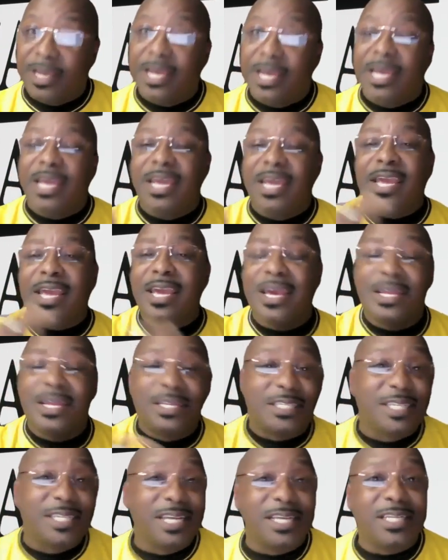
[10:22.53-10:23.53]
he
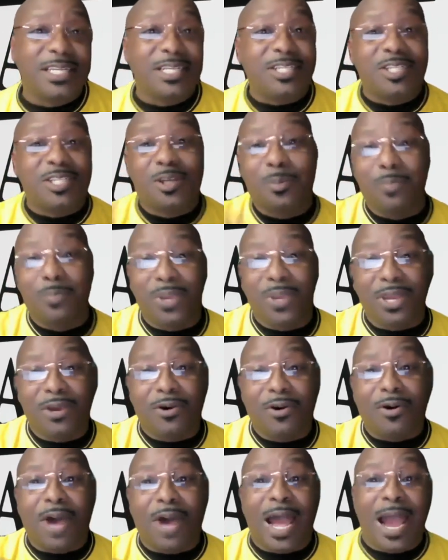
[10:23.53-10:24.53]
intended to
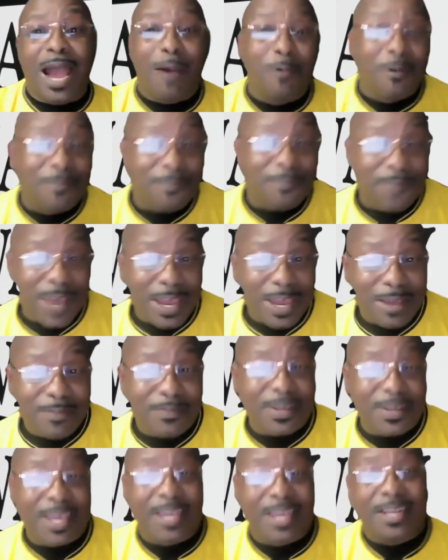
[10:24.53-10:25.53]
build our
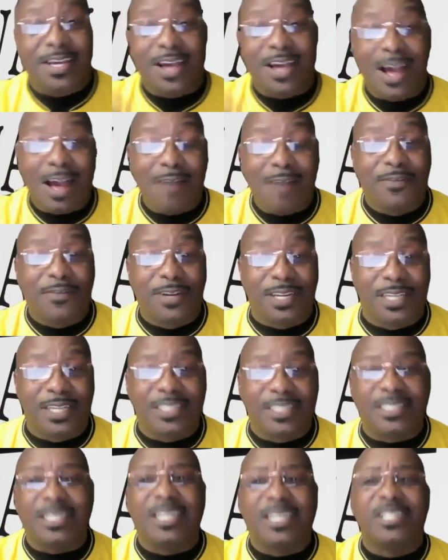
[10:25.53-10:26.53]
faith and
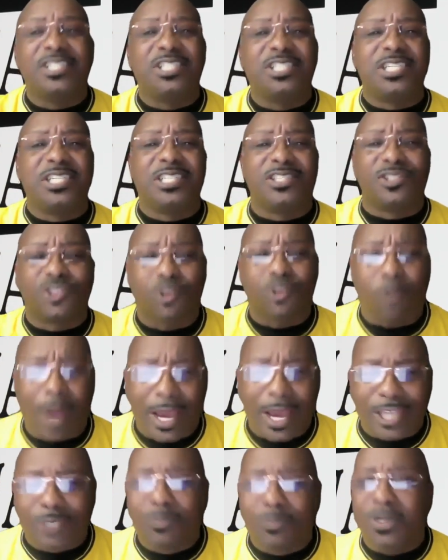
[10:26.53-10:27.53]
confidence in Jesus
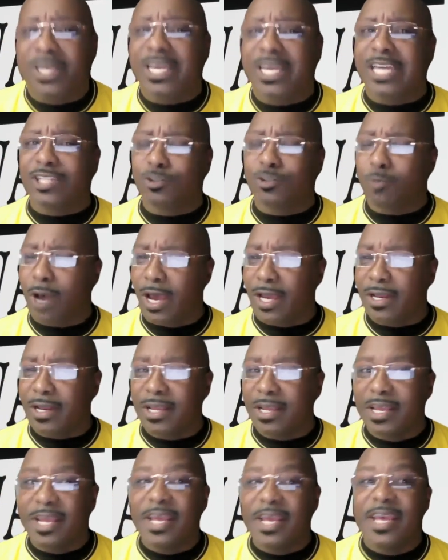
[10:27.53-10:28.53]
Christ. But guess what?
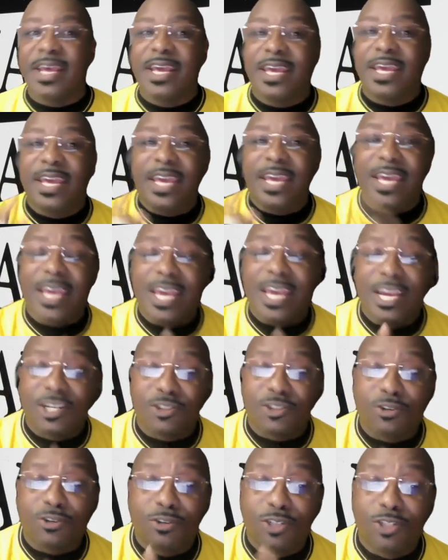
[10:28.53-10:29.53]
He
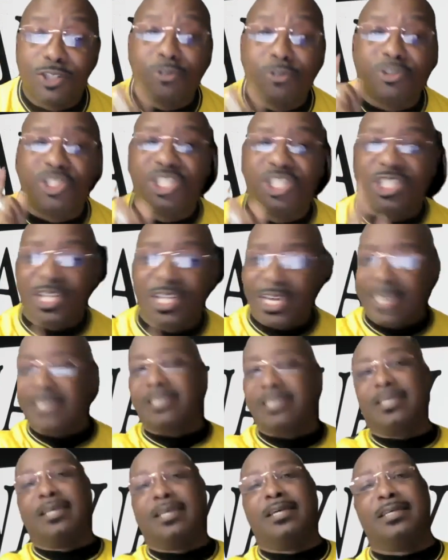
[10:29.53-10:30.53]
introduced
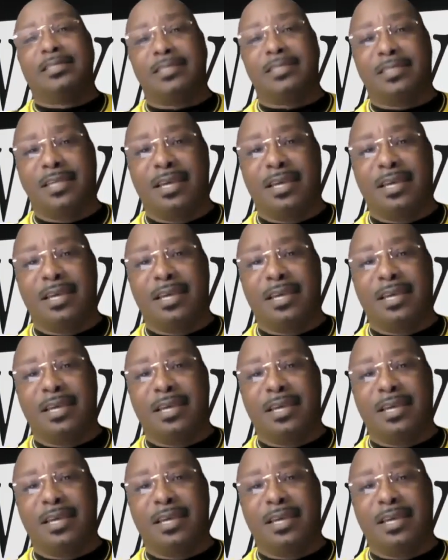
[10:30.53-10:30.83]
Jesus,